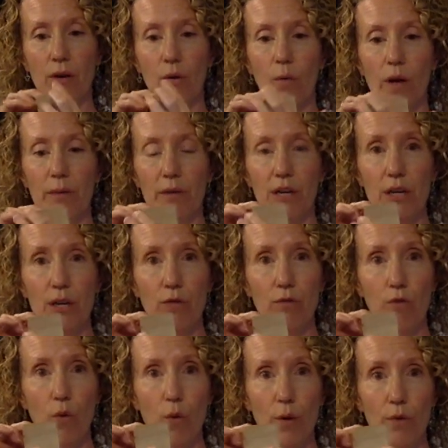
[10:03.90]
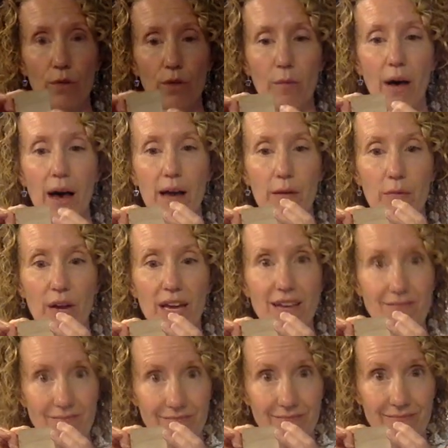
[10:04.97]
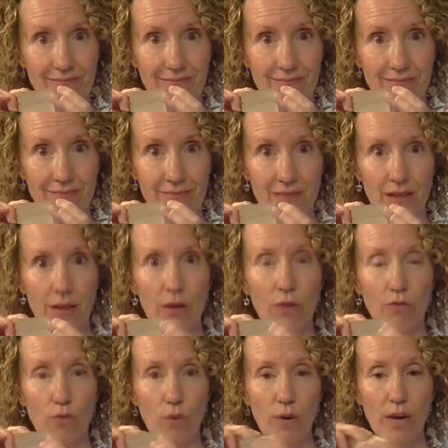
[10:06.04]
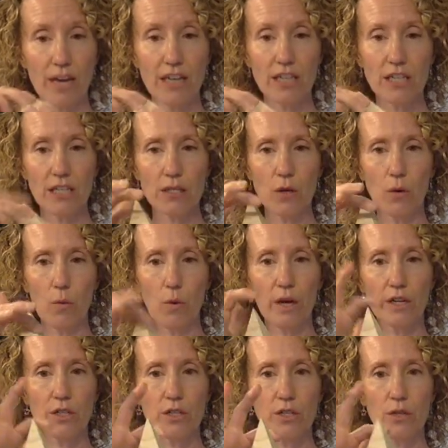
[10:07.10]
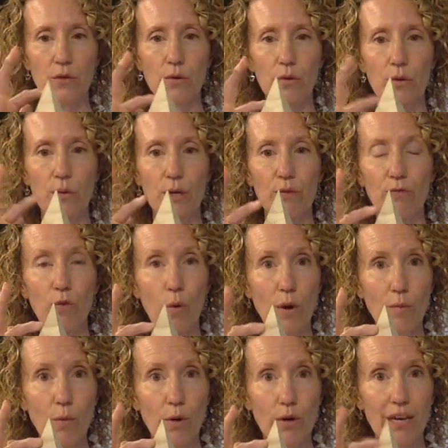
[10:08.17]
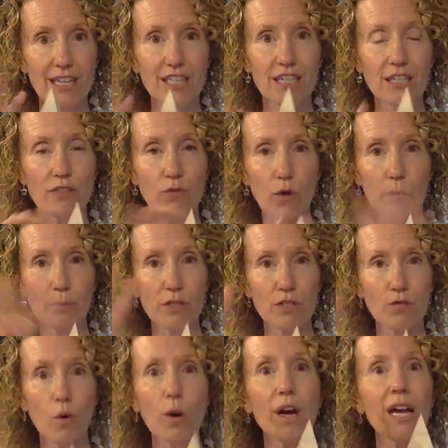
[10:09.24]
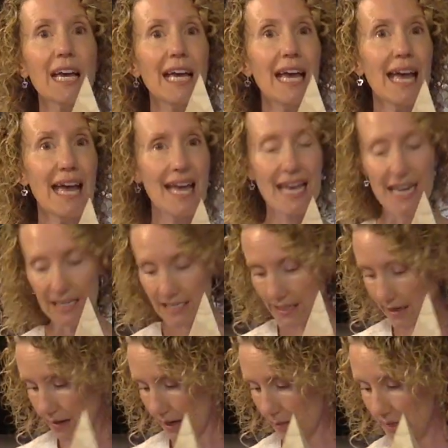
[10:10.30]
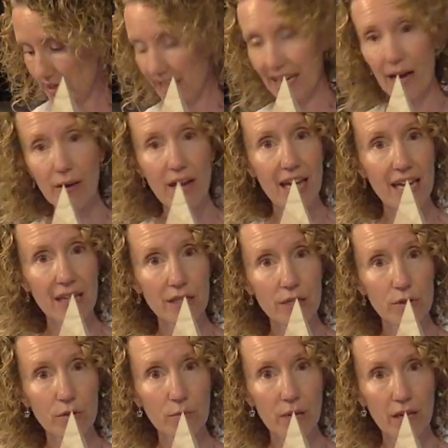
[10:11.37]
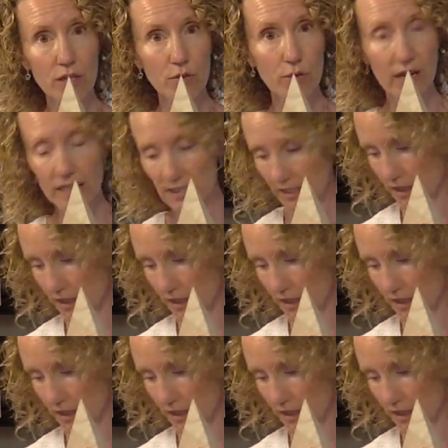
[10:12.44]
Well, I'm going to need 4 for the bottom, right? 4 edges, 1, 2, 3, 4 more edges, 4 plus 4, 8. I'm going to get out 8 toothpicks right to